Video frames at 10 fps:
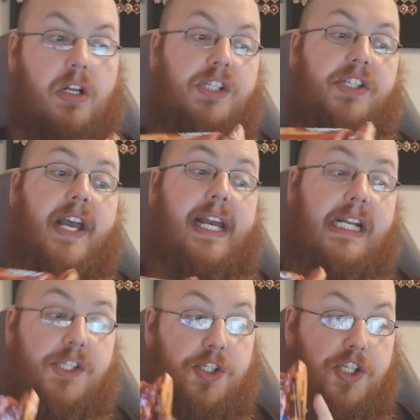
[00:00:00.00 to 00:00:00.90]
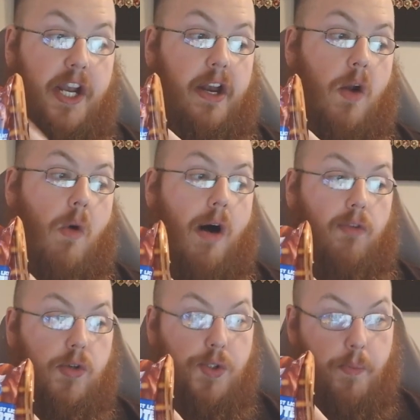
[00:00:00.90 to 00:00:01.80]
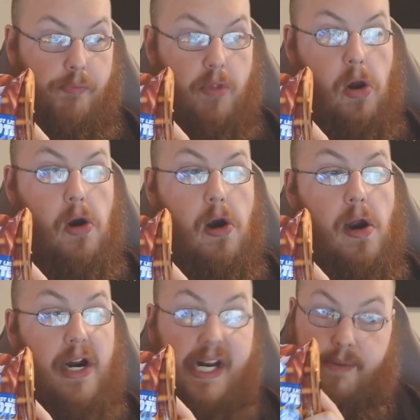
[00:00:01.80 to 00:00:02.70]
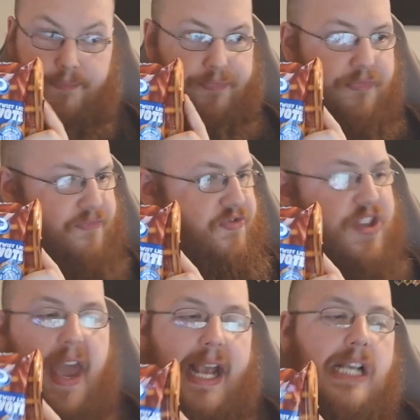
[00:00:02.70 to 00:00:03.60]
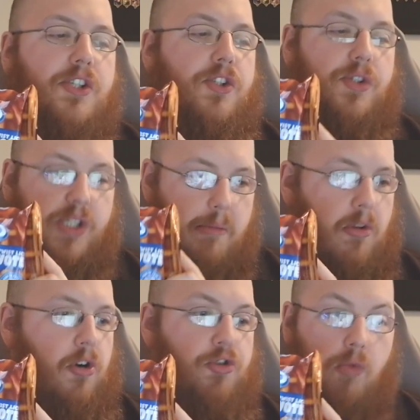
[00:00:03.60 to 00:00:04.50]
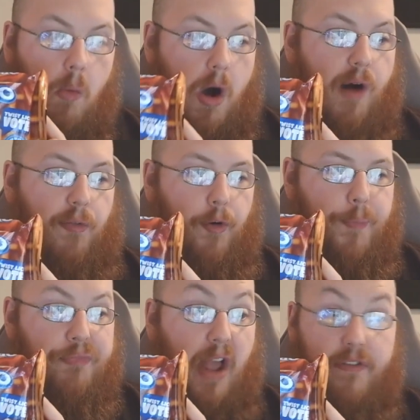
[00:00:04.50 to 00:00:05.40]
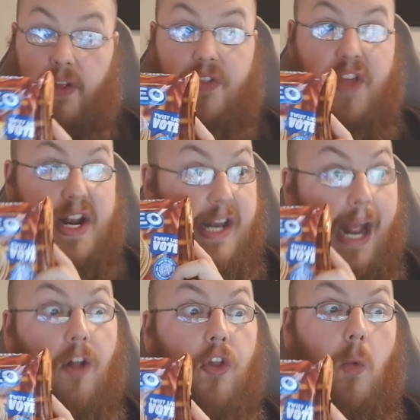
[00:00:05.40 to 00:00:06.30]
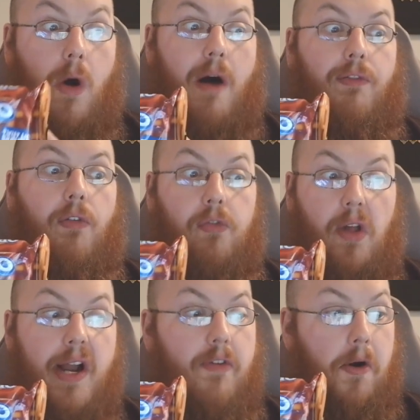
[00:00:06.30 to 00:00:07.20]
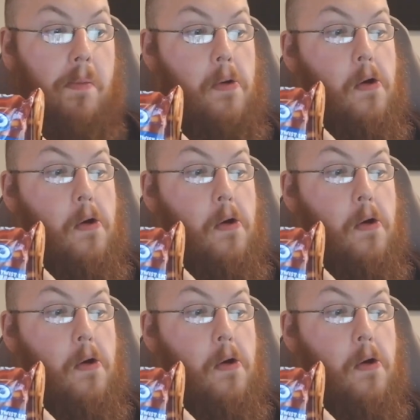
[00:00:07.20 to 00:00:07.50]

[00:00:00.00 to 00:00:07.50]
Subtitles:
going to say is the chicken and waffles. It tastes similar to a waffle. I feel like they nailed the waffle flavor,